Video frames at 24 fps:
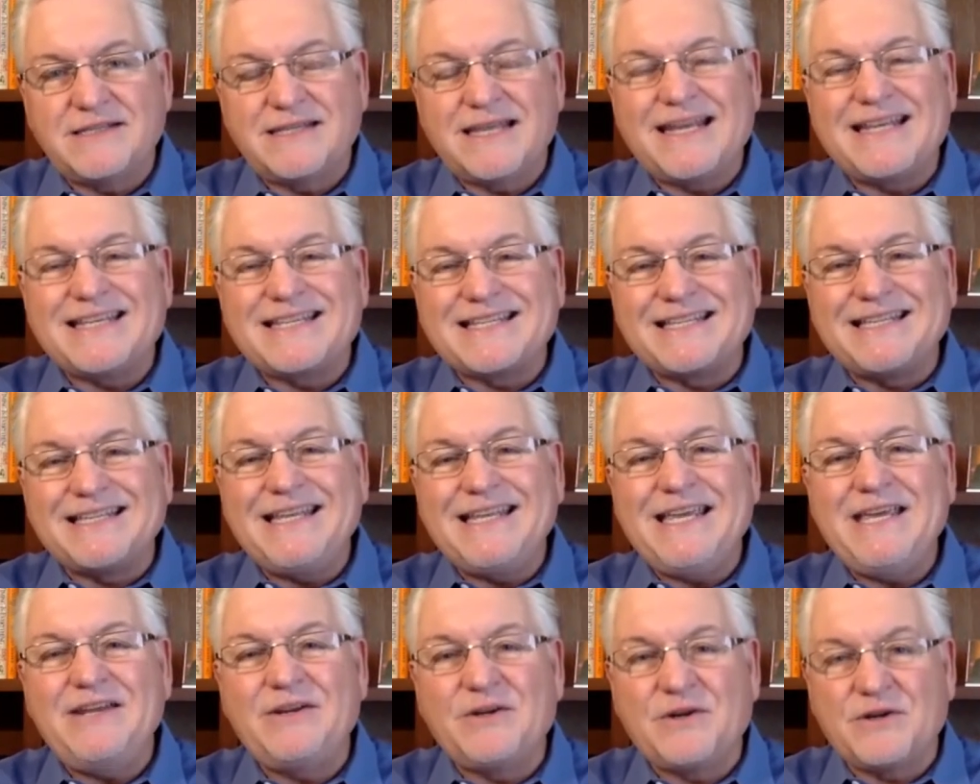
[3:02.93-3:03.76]
And as
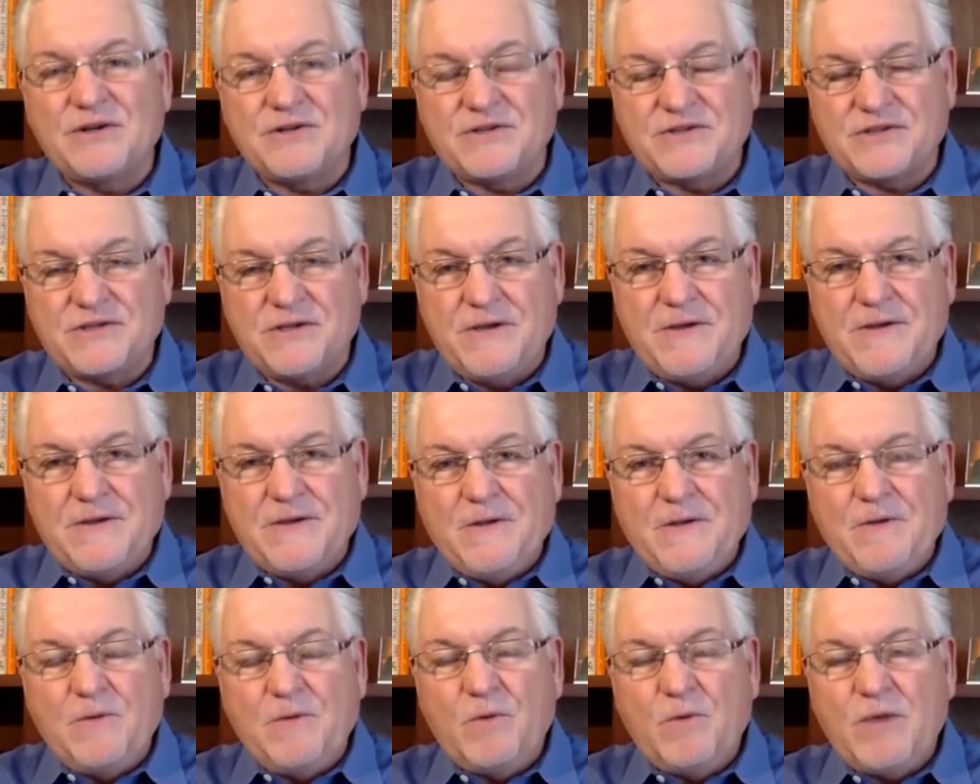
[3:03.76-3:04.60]
leaders,
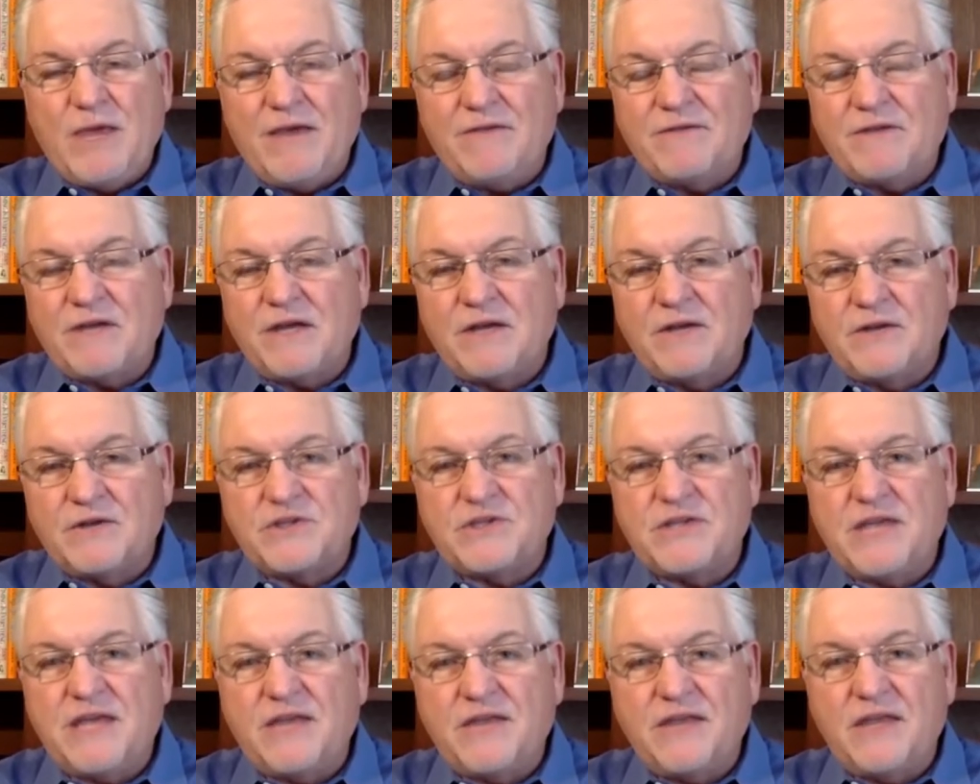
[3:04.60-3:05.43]
we have to
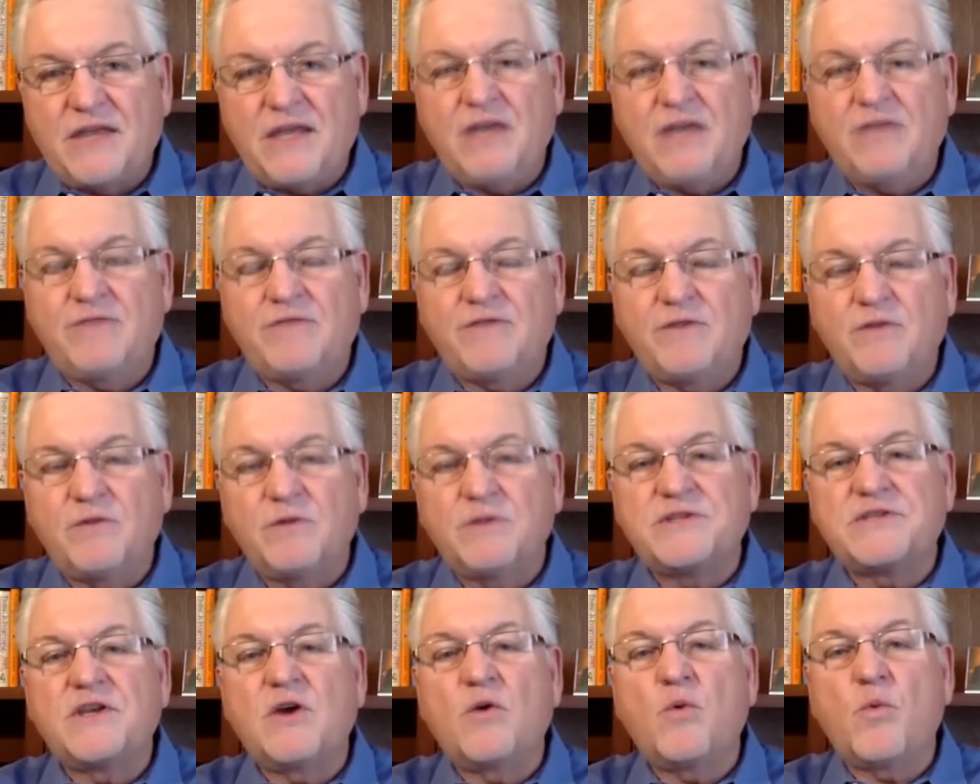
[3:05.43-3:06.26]
understand the
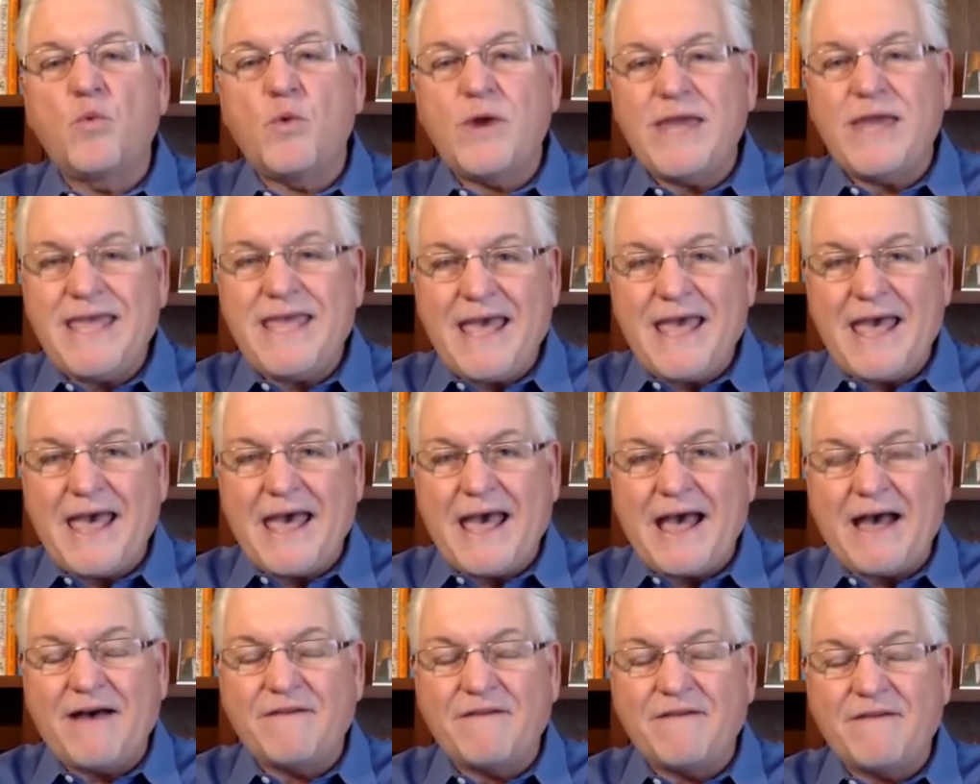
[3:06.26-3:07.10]
influence that we
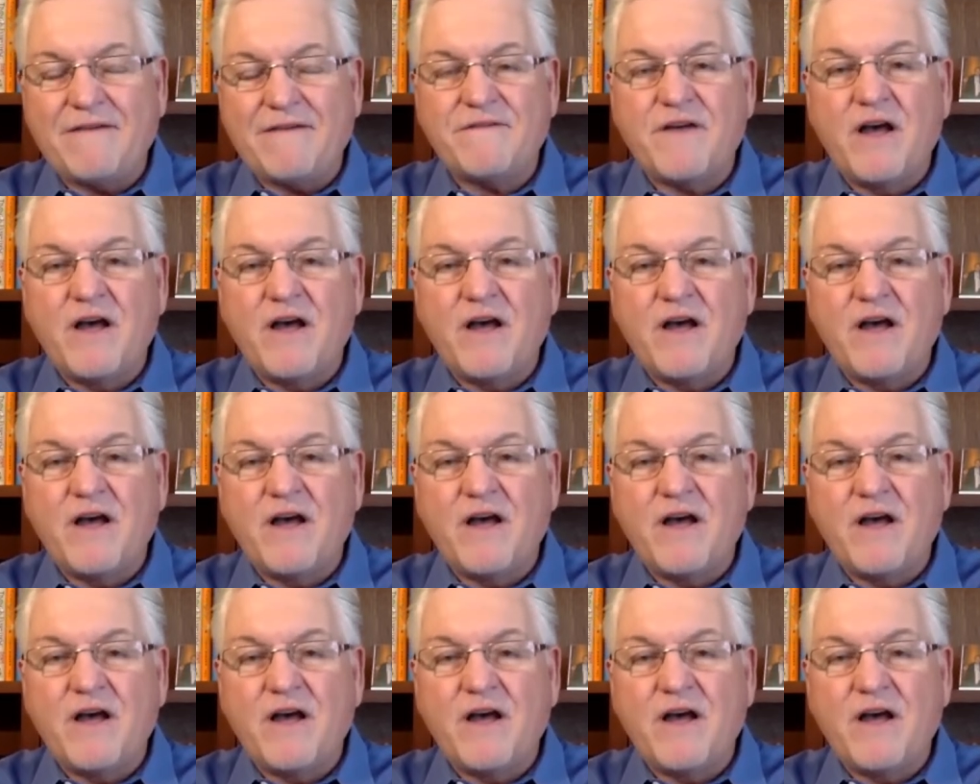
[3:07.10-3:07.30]
have